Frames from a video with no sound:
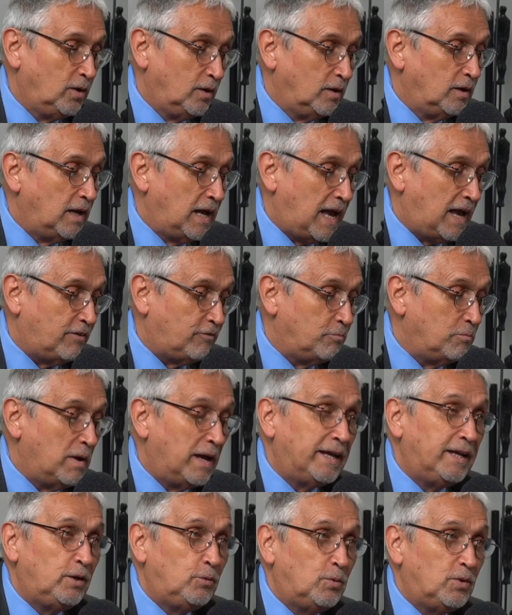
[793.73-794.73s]
have
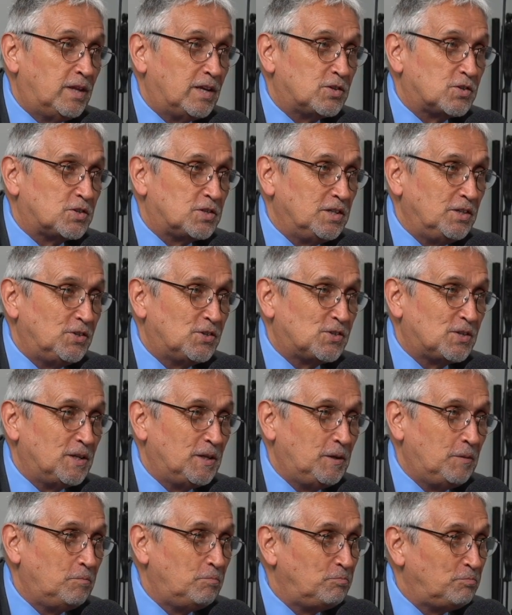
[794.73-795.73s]
made with
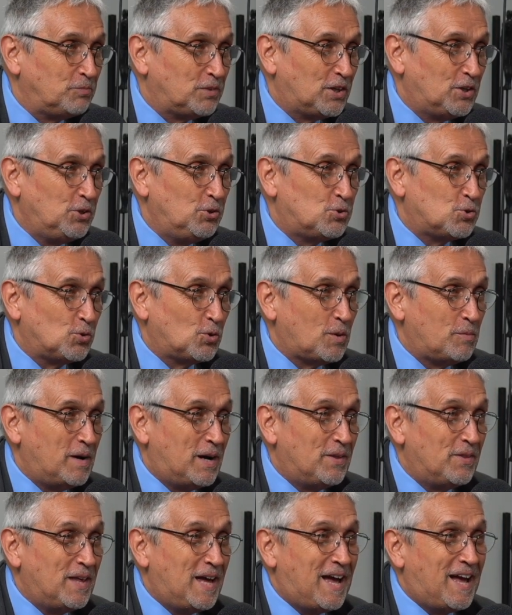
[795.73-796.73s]
STC. Can you talk
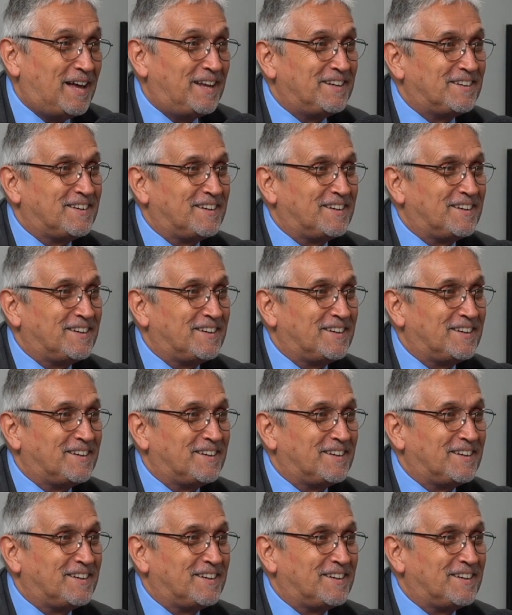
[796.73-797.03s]
about that?